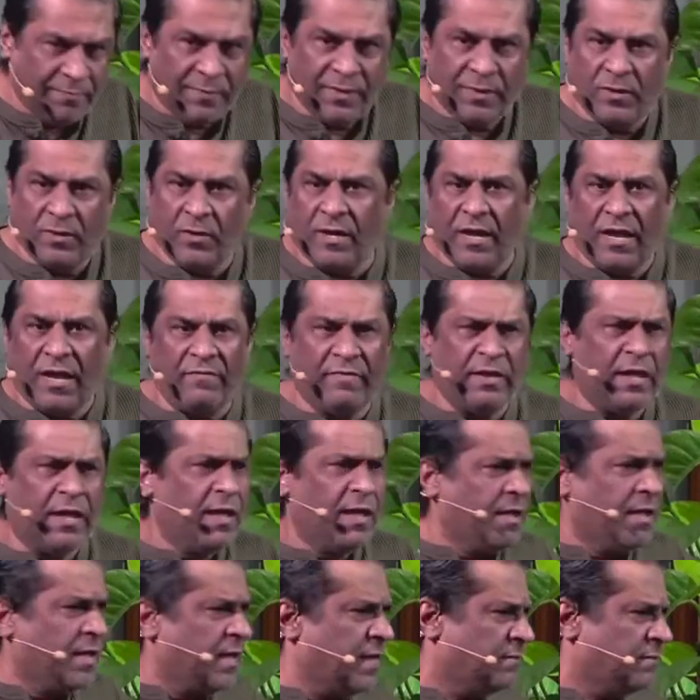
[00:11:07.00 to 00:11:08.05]
Not having,
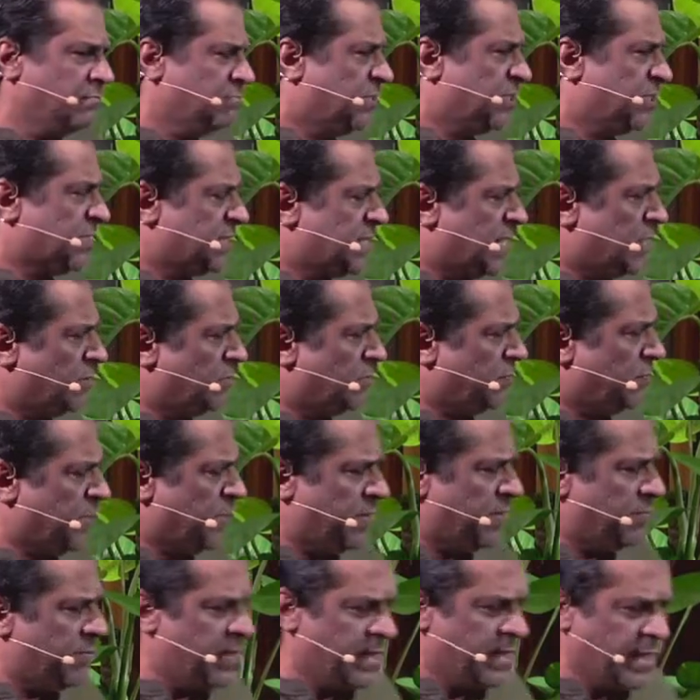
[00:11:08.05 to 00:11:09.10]
hey, just now
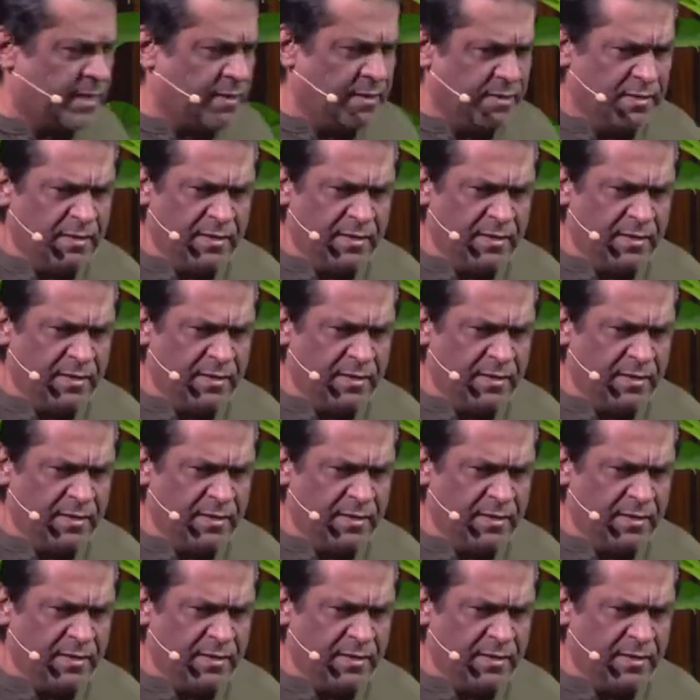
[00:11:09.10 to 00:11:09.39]
we had